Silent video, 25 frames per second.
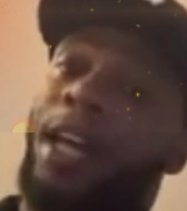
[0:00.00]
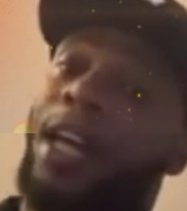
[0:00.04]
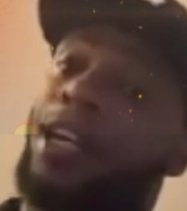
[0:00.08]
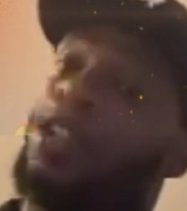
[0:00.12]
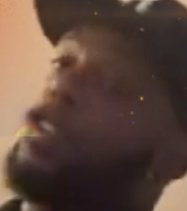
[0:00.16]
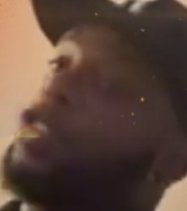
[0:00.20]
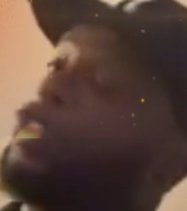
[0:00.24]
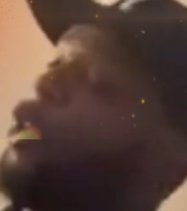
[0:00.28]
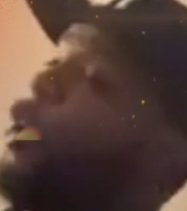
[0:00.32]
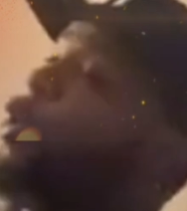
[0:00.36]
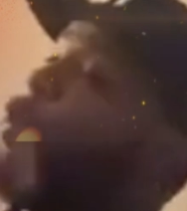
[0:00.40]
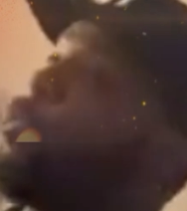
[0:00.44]

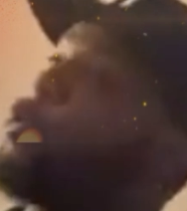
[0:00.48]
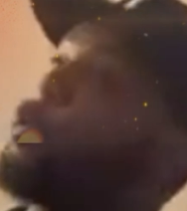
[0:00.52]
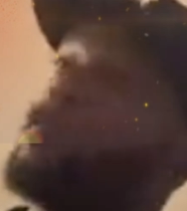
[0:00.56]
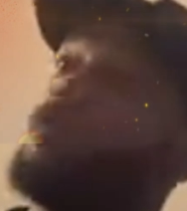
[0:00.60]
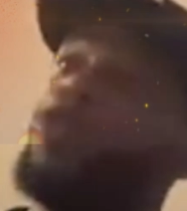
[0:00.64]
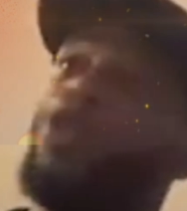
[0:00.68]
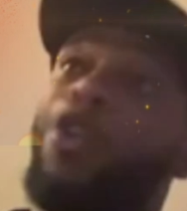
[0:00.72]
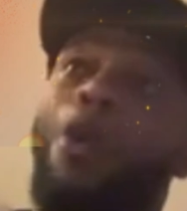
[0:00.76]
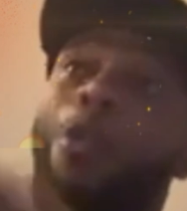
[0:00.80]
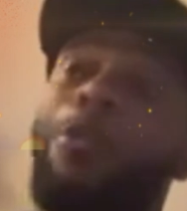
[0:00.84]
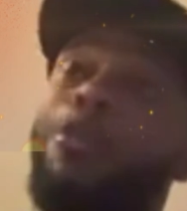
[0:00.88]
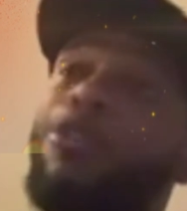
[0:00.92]
I done told
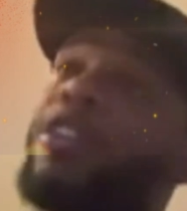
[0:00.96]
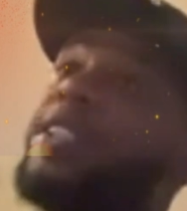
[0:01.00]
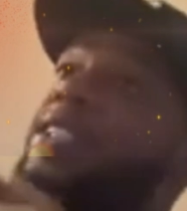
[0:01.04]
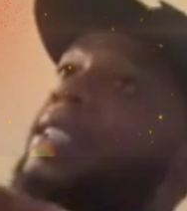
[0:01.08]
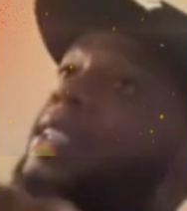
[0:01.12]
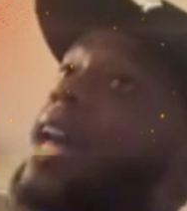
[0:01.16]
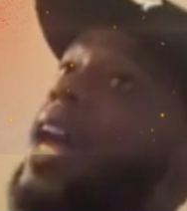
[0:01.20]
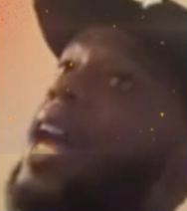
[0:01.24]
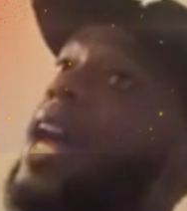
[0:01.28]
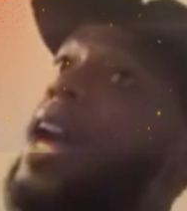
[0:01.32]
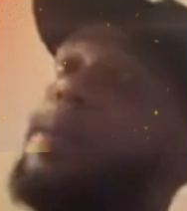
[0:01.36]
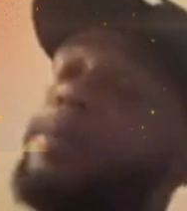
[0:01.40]
you
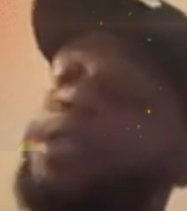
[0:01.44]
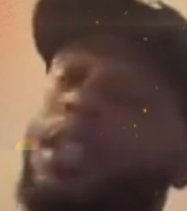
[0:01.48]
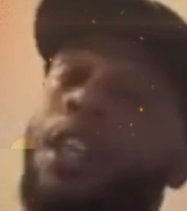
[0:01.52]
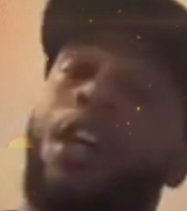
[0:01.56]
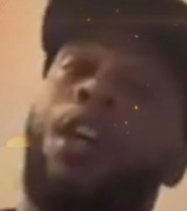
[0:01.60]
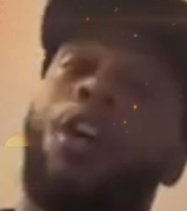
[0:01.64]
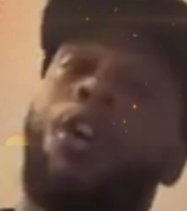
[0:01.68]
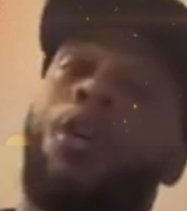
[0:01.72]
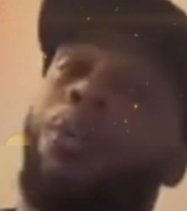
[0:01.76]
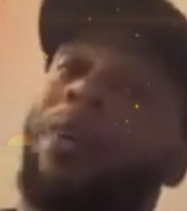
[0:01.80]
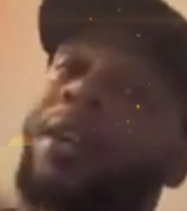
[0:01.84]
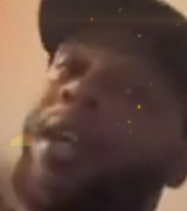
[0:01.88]
numerous times,
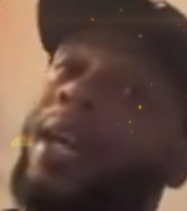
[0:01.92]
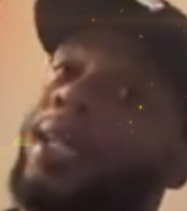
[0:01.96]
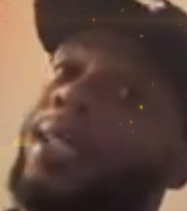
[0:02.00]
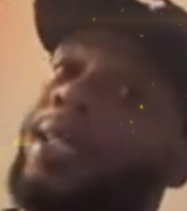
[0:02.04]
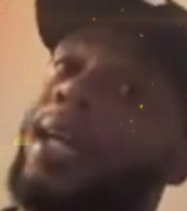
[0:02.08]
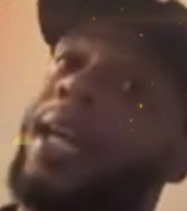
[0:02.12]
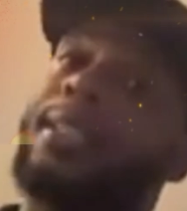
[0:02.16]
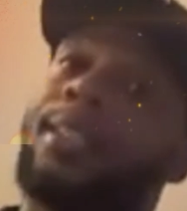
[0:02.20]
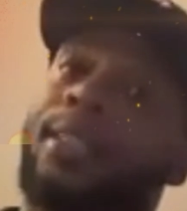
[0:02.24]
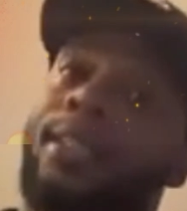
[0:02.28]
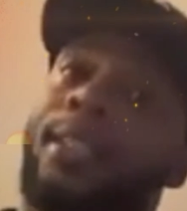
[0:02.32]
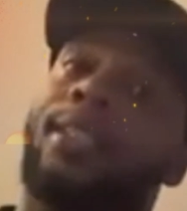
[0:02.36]
when I
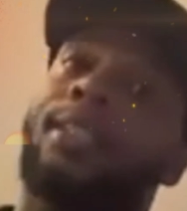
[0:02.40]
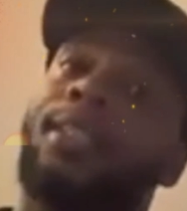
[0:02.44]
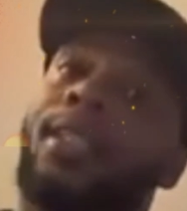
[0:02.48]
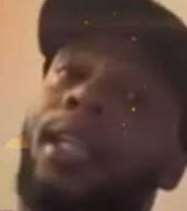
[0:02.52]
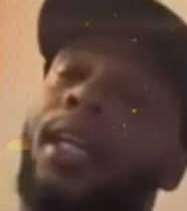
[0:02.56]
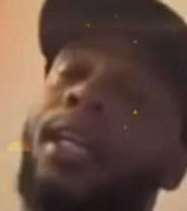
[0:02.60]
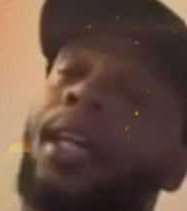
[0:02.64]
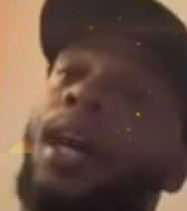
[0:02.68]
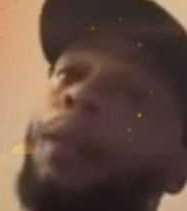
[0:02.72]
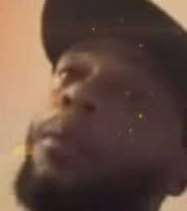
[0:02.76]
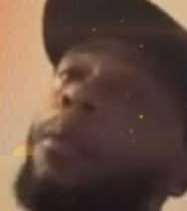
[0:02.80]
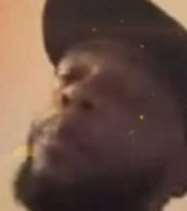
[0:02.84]
catch this
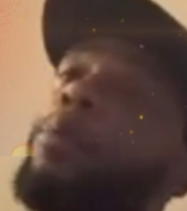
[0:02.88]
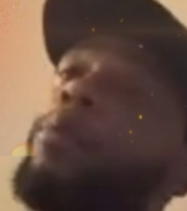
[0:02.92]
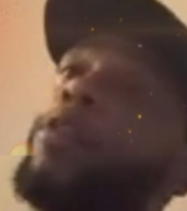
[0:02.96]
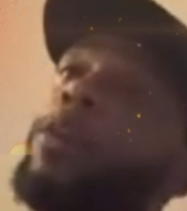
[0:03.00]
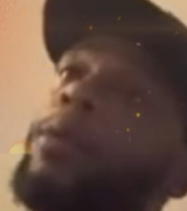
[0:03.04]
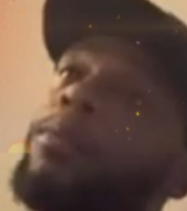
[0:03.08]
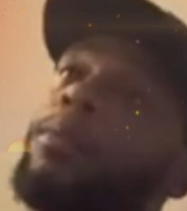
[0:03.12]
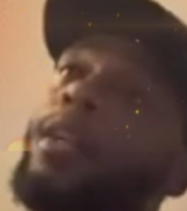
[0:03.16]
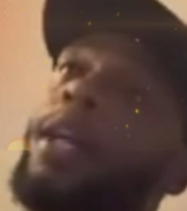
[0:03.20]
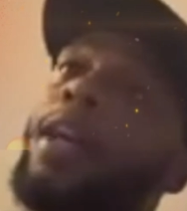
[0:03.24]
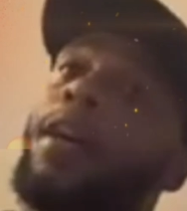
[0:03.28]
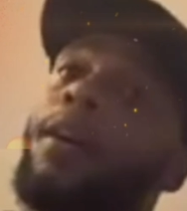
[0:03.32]
nigga, I'm going to
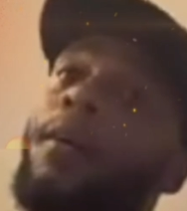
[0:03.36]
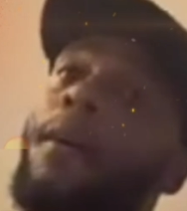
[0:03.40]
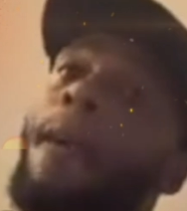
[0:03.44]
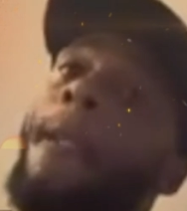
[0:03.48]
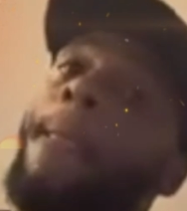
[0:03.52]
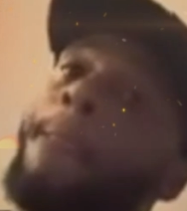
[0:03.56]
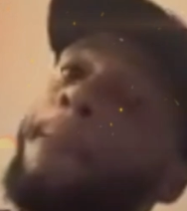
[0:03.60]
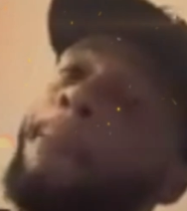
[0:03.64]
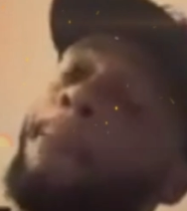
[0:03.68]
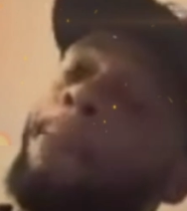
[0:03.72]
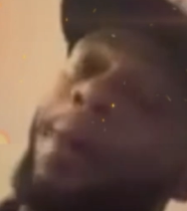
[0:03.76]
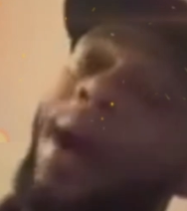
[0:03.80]
put him down.
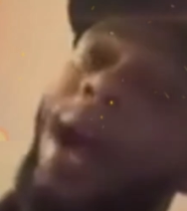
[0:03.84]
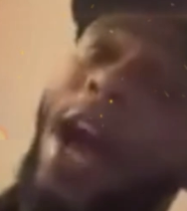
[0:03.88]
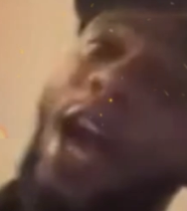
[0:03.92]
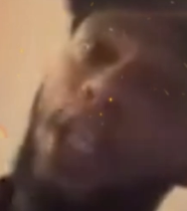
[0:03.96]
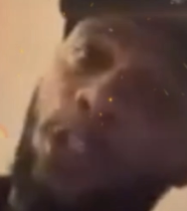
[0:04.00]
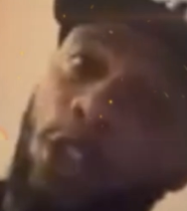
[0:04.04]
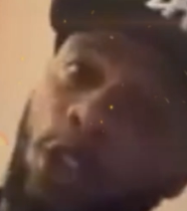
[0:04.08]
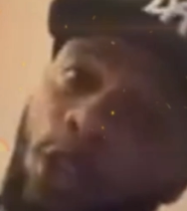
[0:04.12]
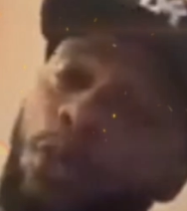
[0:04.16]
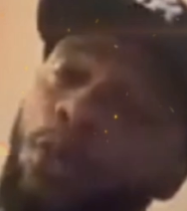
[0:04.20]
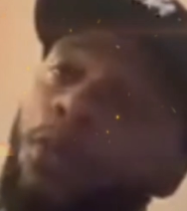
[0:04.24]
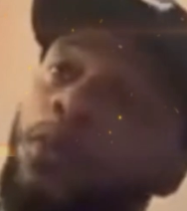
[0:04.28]

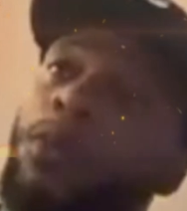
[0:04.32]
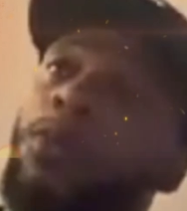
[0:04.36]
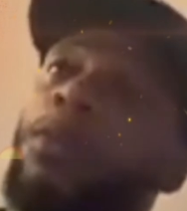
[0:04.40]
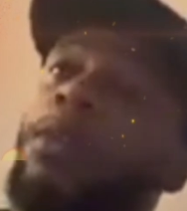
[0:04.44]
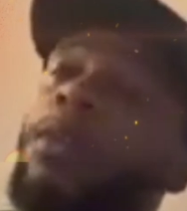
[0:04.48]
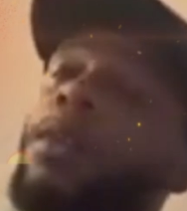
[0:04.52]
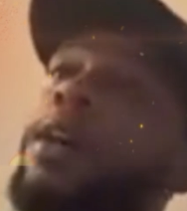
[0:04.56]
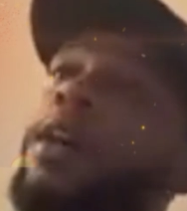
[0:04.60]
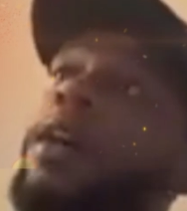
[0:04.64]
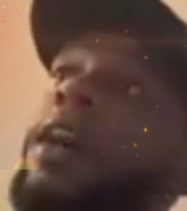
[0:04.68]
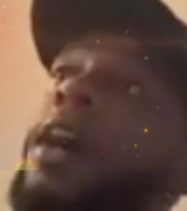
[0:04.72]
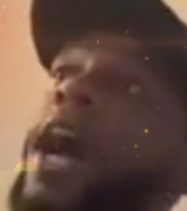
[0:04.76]
Mind you,
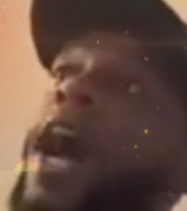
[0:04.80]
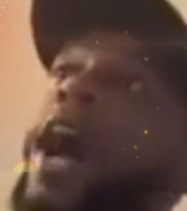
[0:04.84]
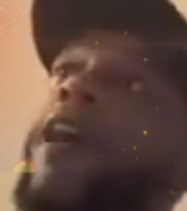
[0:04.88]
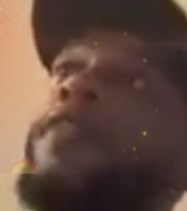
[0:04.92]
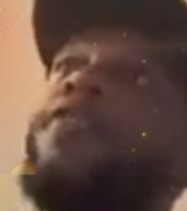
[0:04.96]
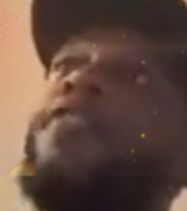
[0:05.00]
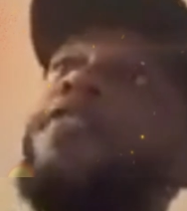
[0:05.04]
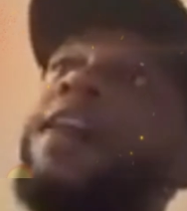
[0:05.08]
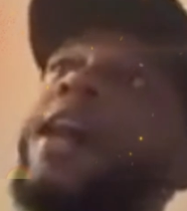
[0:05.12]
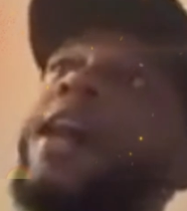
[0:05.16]
I